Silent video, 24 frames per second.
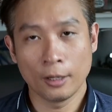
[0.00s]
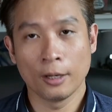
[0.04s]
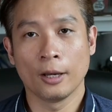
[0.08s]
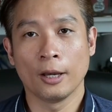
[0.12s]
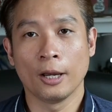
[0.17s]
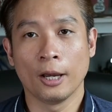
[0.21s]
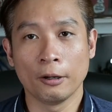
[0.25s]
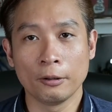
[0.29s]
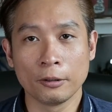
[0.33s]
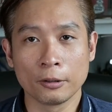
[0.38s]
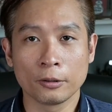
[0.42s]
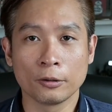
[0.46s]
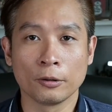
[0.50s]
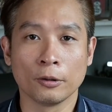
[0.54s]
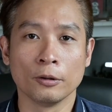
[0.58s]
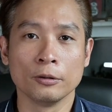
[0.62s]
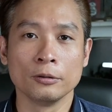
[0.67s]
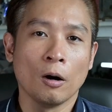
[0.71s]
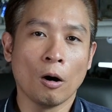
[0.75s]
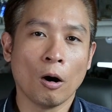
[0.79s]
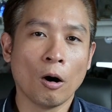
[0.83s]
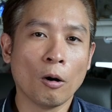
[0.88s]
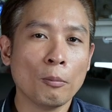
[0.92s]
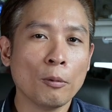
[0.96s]

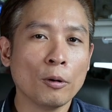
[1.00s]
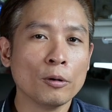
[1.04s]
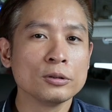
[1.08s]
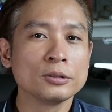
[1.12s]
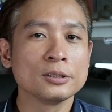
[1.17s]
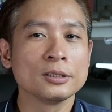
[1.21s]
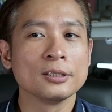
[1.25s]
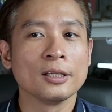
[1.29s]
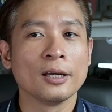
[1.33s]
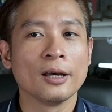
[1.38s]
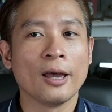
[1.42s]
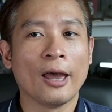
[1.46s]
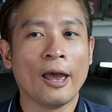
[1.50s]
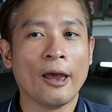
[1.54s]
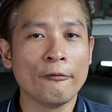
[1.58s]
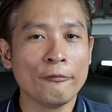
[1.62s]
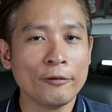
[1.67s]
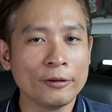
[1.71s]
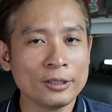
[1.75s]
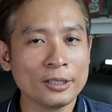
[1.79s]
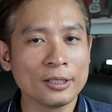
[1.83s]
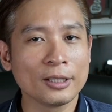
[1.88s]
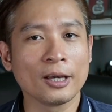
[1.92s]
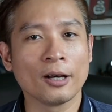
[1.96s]
Edelkrone, almost
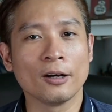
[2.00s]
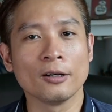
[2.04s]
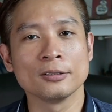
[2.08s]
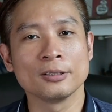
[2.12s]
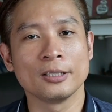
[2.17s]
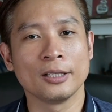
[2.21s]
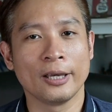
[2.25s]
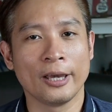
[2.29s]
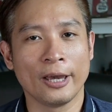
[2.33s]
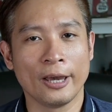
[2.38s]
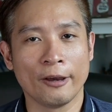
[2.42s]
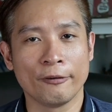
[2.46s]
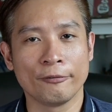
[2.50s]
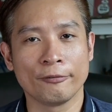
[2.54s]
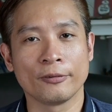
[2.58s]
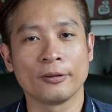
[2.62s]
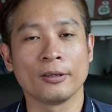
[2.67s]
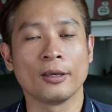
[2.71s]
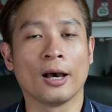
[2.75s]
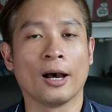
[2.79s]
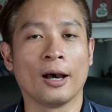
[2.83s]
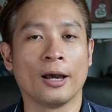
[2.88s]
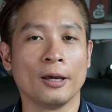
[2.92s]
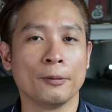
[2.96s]
everything else they have
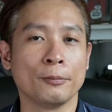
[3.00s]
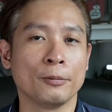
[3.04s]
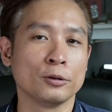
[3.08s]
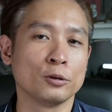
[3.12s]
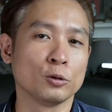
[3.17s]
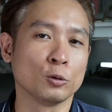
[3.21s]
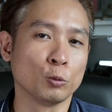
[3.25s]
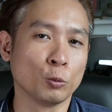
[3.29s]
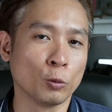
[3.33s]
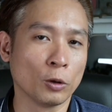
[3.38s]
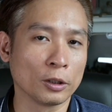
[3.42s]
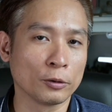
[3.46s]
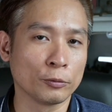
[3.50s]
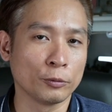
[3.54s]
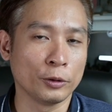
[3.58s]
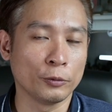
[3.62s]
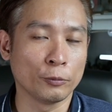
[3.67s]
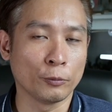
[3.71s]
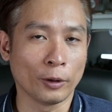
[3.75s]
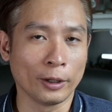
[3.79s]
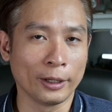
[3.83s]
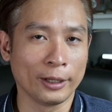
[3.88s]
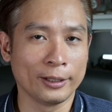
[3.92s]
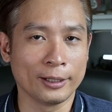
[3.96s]
are able to work
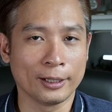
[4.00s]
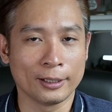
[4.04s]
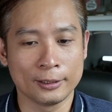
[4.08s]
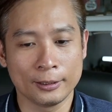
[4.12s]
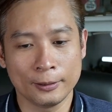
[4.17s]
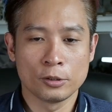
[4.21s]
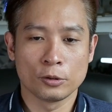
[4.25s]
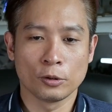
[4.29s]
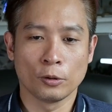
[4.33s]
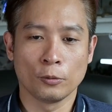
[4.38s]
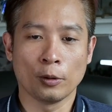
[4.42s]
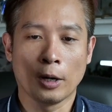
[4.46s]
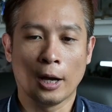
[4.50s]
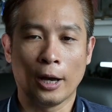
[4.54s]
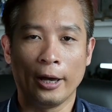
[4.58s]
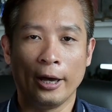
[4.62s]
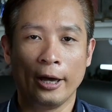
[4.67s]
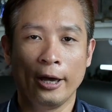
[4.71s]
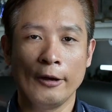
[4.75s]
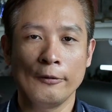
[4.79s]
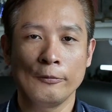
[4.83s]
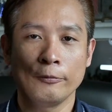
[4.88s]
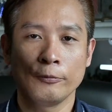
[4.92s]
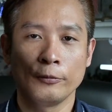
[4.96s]
with one another. So I
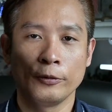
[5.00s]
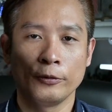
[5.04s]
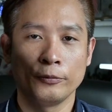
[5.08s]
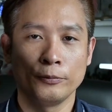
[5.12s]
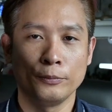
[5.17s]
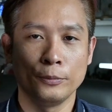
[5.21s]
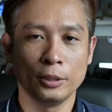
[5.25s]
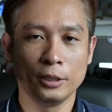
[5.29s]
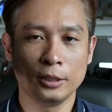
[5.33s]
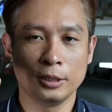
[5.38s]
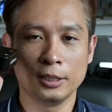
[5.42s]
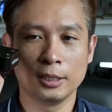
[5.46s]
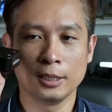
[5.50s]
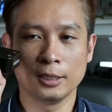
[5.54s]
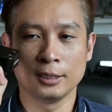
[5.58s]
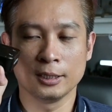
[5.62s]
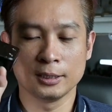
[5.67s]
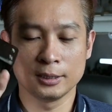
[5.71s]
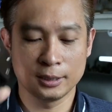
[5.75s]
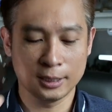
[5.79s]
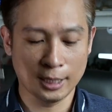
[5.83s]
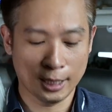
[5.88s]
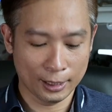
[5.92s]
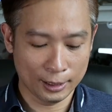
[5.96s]
have with me here the
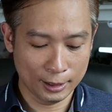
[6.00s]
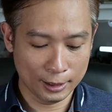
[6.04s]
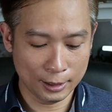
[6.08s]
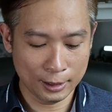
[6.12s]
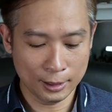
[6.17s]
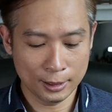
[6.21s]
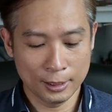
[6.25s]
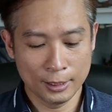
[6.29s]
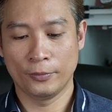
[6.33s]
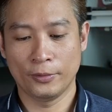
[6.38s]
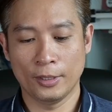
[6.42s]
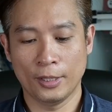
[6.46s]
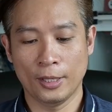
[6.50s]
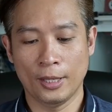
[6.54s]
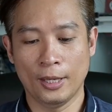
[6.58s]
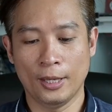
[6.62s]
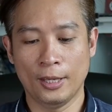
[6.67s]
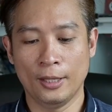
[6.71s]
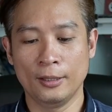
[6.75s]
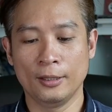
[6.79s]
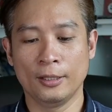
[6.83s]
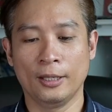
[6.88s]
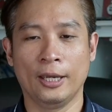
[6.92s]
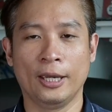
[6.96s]
slider
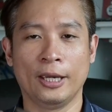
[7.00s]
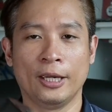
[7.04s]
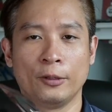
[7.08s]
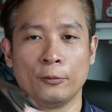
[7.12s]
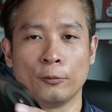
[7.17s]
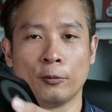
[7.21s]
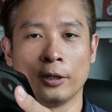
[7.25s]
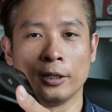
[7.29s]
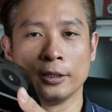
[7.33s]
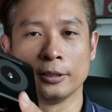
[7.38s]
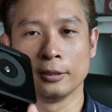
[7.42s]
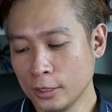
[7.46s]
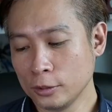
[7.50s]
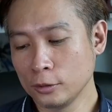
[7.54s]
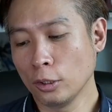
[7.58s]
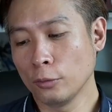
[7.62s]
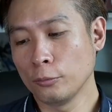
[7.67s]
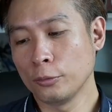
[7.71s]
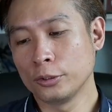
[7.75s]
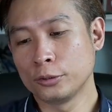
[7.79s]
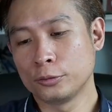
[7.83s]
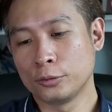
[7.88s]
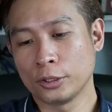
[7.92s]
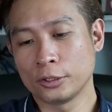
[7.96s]
and the head one. It's not
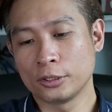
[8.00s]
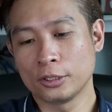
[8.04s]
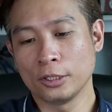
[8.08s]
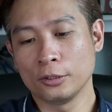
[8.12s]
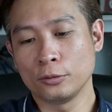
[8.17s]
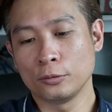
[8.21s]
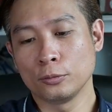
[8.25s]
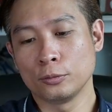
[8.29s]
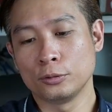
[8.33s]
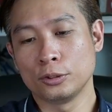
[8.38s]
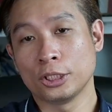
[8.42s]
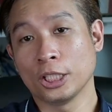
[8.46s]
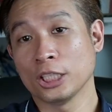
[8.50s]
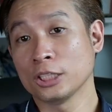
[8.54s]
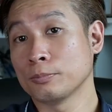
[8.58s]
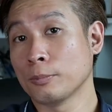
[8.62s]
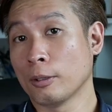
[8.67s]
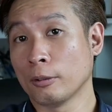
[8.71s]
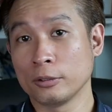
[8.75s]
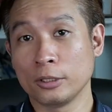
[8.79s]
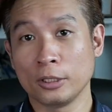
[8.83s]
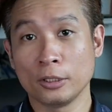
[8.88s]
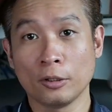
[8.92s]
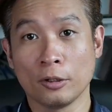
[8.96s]
restricted to just
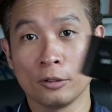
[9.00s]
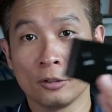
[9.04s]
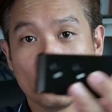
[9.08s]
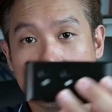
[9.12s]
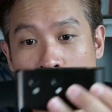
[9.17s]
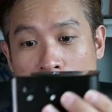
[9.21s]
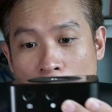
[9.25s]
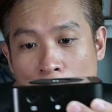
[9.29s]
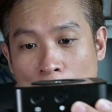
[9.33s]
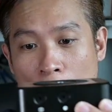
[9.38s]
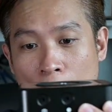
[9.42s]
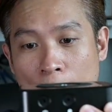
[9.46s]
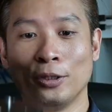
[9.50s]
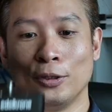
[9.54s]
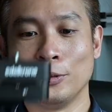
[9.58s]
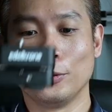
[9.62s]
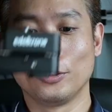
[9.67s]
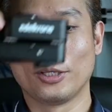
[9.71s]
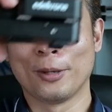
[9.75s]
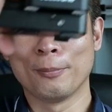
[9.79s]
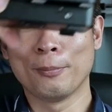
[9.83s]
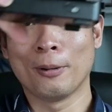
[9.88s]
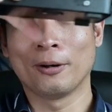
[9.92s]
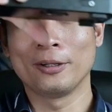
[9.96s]
mounting on the top. You
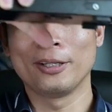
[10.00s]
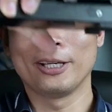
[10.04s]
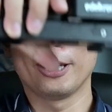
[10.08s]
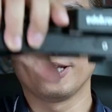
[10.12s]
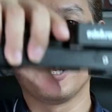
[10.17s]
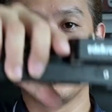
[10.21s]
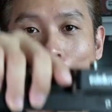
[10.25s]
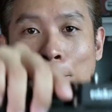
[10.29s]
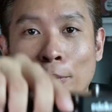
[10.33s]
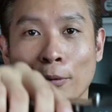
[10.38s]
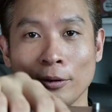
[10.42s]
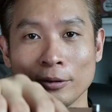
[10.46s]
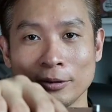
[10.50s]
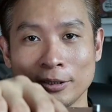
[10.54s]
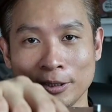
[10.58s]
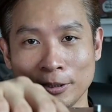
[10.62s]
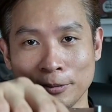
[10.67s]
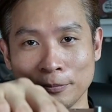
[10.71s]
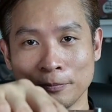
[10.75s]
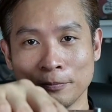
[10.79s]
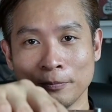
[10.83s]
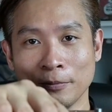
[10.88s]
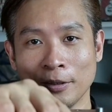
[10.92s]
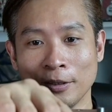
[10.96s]
can mount it at the
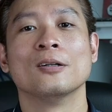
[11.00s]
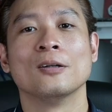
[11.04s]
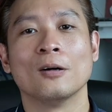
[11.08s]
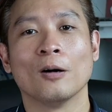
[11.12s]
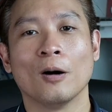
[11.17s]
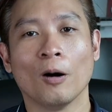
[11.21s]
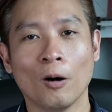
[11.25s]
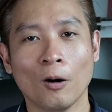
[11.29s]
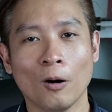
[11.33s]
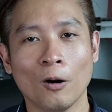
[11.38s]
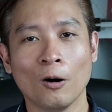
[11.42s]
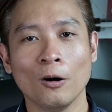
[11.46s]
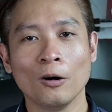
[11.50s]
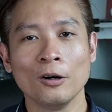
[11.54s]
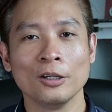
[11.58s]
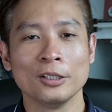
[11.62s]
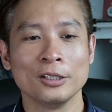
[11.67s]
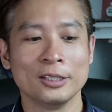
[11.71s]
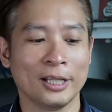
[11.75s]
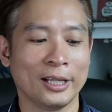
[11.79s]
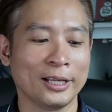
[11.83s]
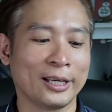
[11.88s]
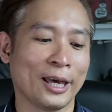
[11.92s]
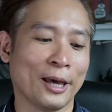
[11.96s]
bottom
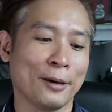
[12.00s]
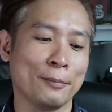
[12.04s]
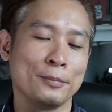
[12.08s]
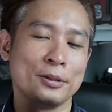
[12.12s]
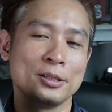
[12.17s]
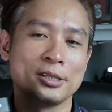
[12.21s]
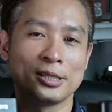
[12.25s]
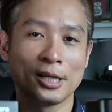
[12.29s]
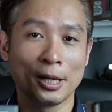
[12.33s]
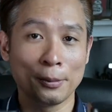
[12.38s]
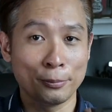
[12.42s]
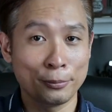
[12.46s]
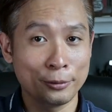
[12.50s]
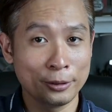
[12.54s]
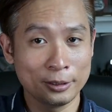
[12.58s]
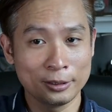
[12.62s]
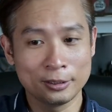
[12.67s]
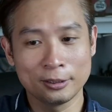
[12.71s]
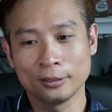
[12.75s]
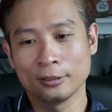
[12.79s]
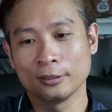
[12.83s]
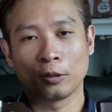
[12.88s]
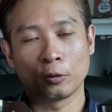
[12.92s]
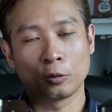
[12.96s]
or they can be
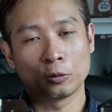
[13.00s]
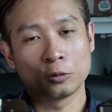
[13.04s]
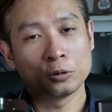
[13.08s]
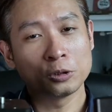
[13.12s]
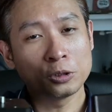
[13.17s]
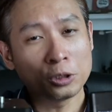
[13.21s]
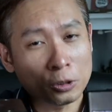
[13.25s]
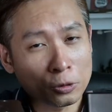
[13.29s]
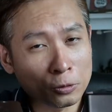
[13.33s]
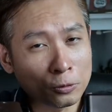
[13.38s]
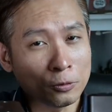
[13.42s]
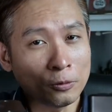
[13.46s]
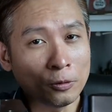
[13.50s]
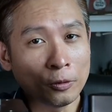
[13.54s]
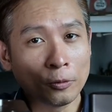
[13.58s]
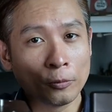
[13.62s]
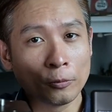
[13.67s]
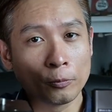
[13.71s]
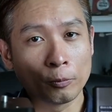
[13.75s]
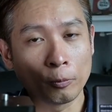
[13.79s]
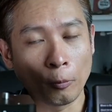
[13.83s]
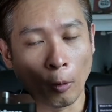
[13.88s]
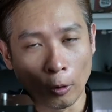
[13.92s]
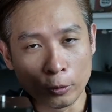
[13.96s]
separated. Still
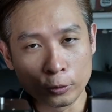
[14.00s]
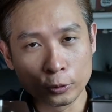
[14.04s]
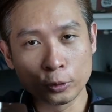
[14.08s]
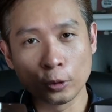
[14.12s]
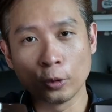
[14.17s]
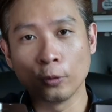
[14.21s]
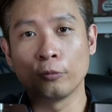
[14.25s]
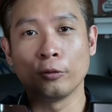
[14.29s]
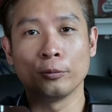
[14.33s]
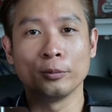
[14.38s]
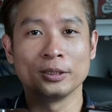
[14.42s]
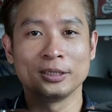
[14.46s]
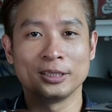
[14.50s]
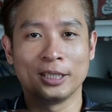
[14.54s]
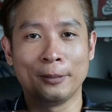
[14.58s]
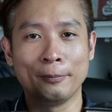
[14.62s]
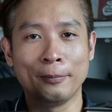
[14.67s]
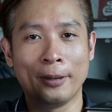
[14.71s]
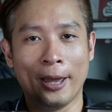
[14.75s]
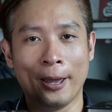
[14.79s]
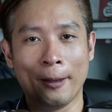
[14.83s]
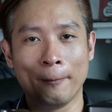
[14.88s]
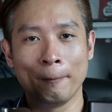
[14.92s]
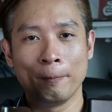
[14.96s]
controlled from the same
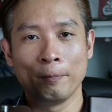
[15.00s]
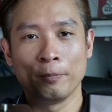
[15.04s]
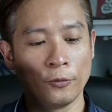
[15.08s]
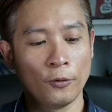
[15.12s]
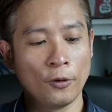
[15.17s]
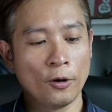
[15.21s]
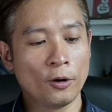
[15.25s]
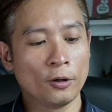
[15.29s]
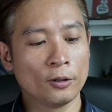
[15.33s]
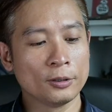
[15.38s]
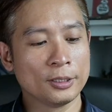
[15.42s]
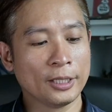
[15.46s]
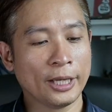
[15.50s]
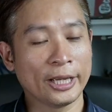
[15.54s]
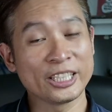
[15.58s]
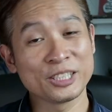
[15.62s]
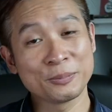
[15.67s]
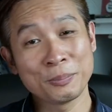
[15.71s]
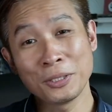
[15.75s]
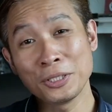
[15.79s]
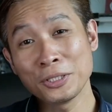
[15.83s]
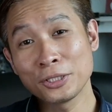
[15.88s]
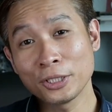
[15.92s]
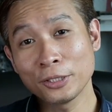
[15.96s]
app. For the
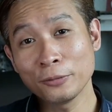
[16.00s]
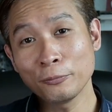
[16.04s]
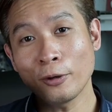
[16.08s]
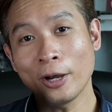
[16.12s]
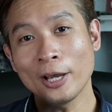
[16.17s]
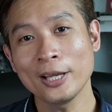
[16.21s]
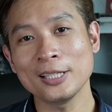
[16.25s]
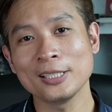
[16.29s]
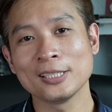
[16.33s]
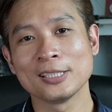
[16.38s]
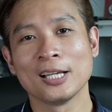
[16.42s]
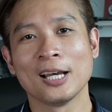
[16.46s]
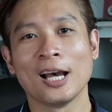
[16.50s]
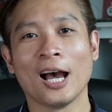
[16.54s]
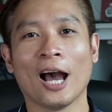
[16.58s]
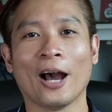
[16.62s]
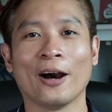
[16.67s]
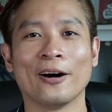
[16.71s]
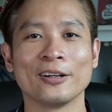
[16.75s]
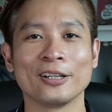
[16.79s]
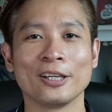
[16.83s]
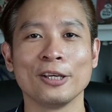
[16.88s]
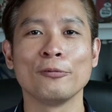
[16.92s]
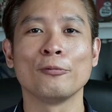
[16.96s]
expansion wise,
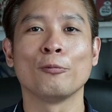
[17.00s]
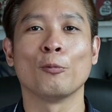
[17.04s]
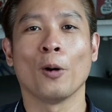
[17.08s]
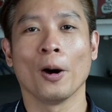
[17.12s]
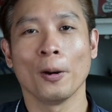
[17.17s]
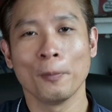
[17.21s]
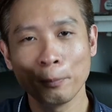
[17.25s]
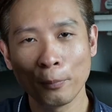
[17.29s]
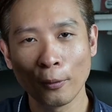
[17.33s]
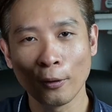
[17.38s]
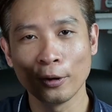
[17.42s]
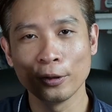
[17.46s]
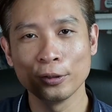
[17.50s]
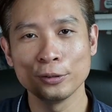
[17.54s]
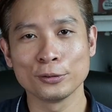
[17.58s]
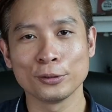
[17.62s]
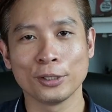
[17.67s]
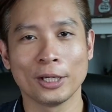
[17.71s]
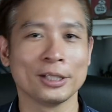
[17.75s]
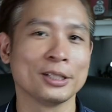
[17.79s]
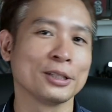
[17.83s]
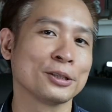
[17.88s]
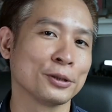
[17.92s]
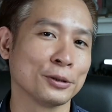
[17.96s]
I'll give 1 point to
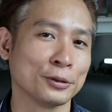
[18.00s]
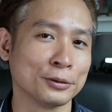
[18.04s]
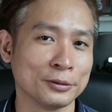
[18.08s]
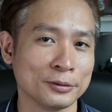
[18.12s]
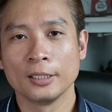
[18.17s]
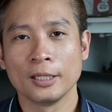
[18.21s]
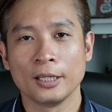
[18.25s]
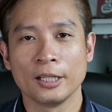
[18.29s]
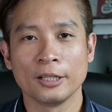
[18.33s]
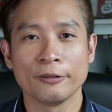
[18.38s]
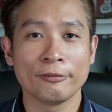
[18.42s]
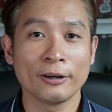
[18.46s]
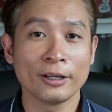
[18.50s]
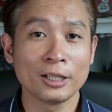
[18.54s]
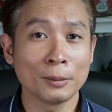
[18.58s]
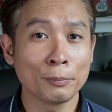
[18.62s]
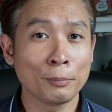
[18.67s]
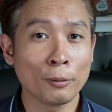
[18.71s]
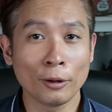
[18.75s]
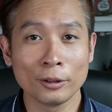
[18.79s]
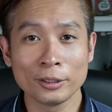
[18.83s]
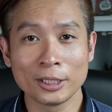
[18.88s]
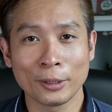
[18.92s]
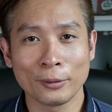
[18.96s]
Edelkrone. And the final
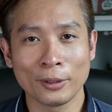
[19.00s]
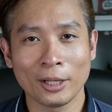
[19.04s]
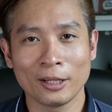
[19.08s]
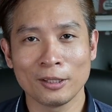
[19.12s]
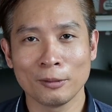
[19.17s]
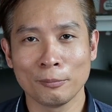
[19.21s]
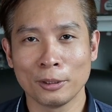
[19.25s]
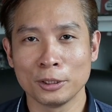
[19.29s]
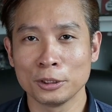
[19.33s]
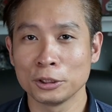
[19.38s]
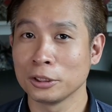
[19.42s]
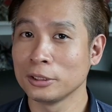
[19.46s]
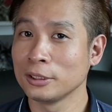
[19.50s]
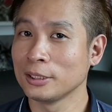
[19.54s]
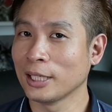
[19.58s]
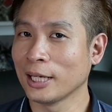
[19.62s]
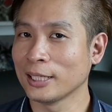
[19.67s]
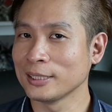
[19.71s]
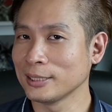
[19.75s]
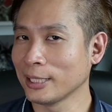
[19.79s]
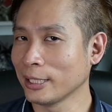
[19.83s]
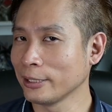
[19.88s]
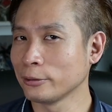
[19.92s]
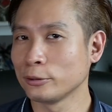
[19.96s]
point that I would like to mention
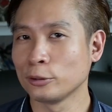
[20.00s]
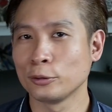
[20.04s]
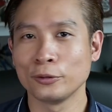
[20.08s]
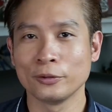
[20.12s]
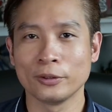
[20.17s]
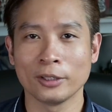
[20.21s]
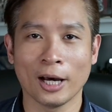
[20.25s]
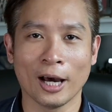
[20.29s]
has nothing to do with the